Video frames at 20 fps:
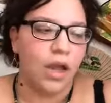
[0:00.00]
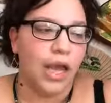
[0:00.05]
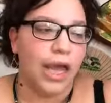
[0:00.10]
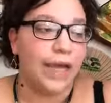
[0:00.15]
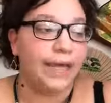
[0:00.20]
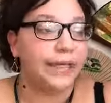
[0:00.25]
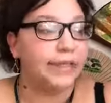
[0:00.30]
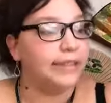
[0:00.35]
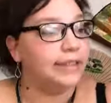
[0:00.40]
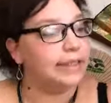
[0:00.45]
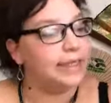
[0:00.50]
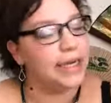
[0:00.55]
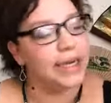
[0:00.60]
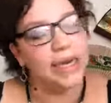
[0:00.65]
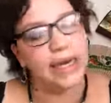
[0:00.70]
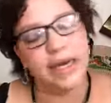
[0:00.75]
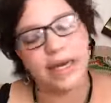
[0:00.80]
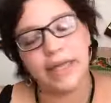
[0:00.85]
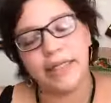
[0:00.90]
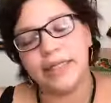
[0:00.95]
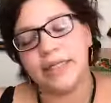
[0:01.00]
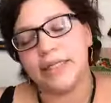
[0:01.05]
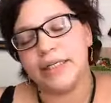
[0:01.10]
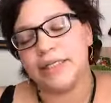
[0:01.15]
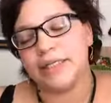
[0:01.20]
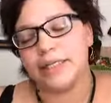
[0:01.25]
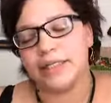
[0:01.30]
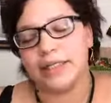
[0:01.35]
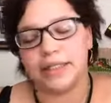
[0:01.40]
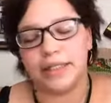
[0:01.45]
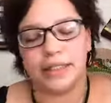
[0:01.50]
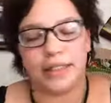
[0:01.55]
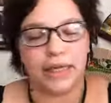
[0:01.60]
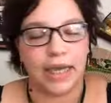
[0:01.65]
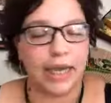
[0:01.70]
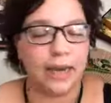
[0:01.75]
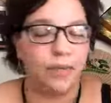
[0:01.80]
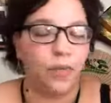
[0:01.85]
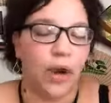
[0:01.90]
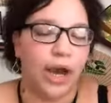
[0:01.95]
And deities, it's the
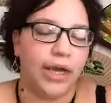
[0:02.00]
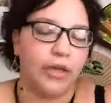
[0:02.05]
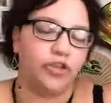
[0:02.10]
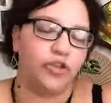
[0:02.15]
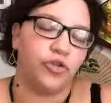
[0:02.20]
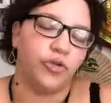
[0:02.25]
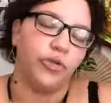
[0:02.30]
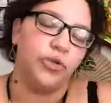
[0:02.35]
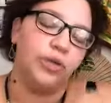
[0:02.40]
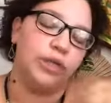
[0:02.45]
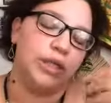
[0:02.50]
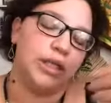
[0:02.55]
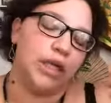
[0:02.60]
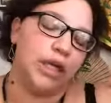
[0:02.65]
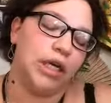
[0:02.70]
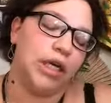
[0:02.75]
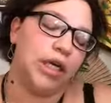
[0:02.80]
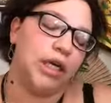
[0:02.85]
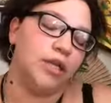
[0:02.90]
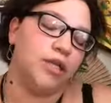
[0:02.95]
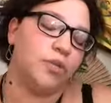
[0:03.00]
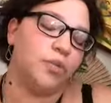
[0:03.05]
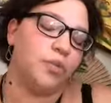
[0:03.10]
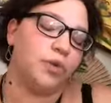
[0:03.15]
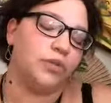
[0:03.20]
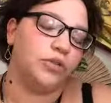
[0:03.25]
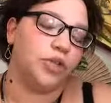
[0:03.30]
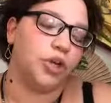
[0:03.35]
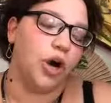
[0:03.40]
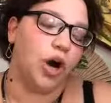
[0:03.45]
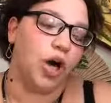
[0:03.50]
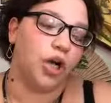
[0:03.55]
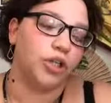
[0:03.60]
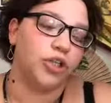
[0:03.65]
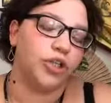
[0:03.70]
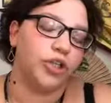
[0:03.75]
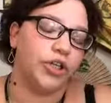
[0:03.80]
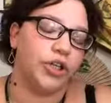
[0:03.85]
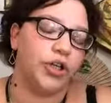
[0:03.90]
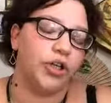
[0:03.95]
same way. True deities will talk
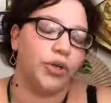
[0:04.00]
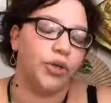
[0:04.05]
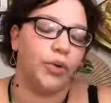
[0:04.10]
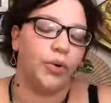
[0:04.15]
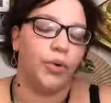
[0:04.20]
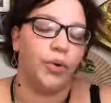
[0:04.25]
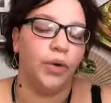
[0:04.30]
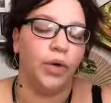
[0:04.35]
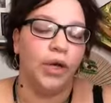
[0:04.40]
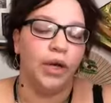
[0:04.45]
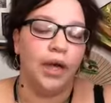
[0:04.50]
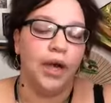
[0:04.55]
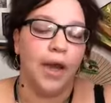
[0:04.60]
to you